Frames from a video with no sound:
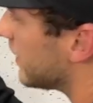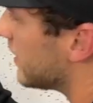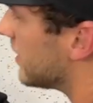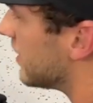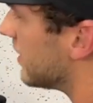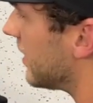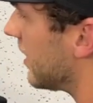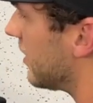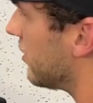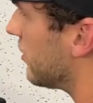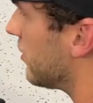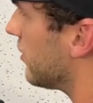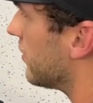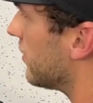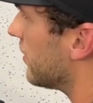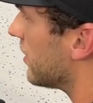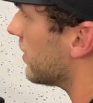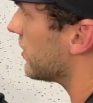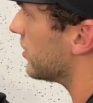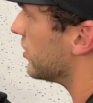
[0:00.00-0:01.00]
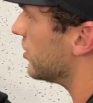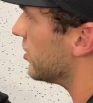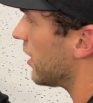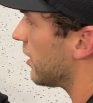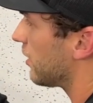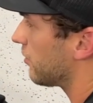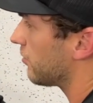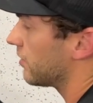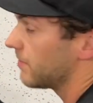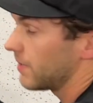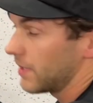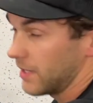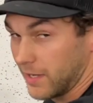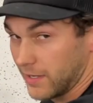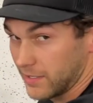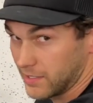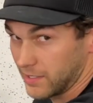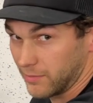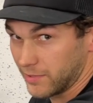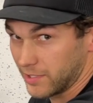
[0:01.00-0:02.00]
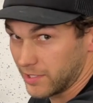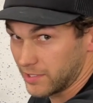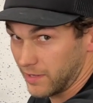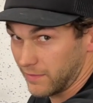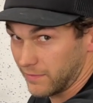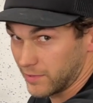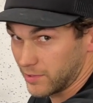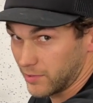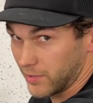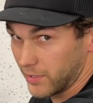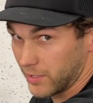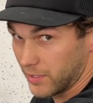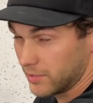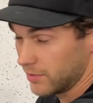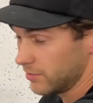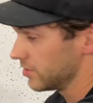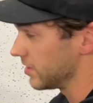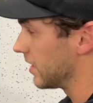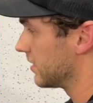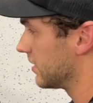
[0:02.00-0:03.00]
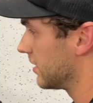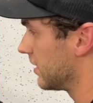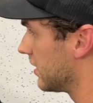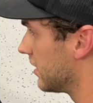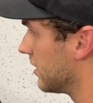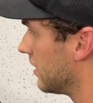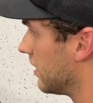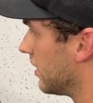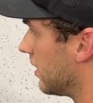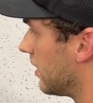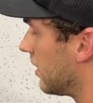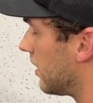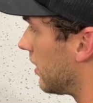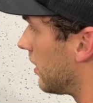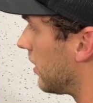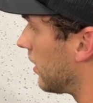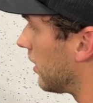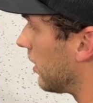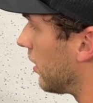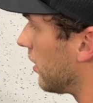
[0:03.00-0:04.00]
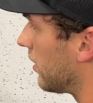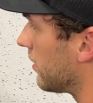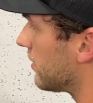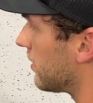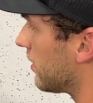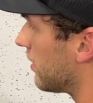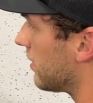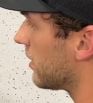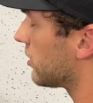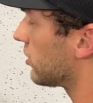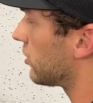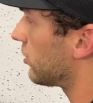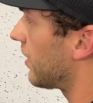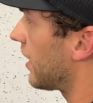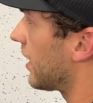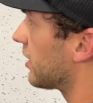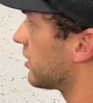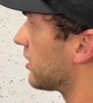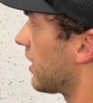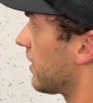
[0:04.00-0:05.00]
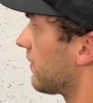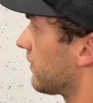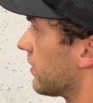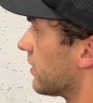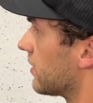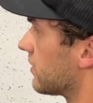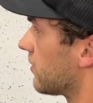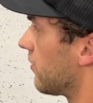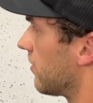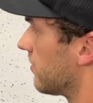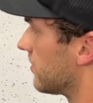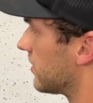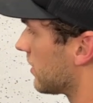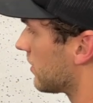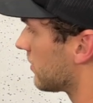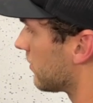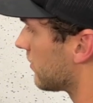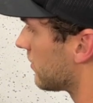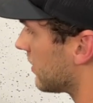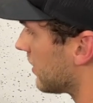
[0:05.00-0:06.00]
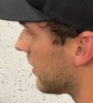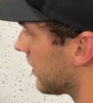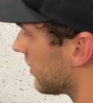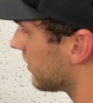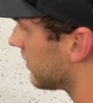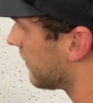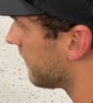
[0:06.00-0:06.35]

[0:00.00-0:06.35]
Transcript: center this J3 bell housing, which is off a Toyota 2JZ, onto this crankshaft on this OM606.